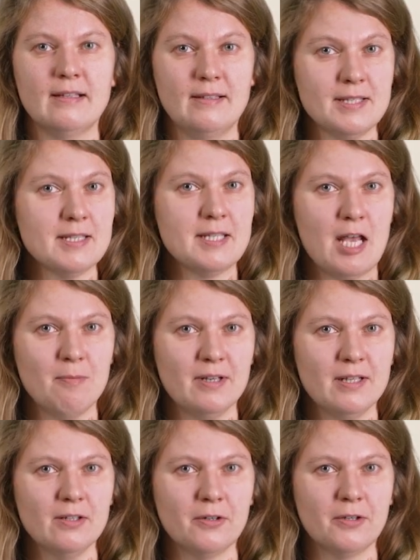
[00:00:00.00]
This
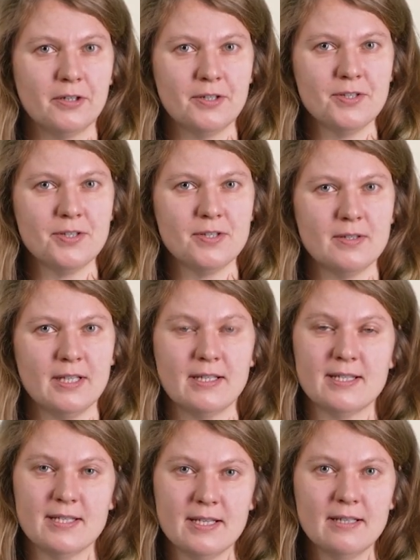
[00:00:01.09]
assembly occurs in a
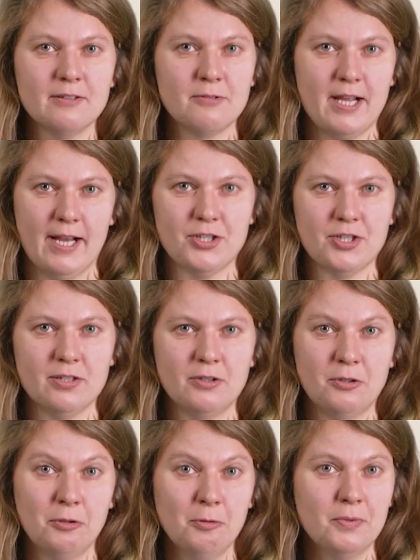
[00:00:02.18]
single reaction
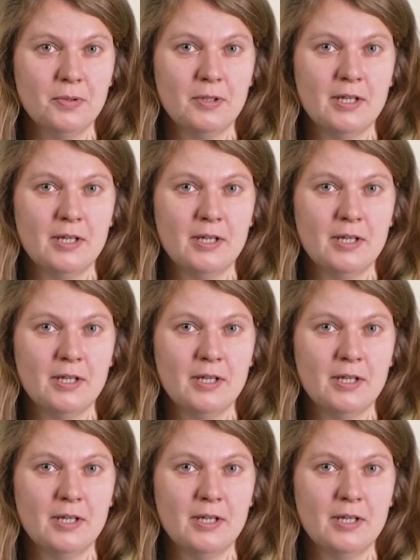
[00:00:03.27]
tube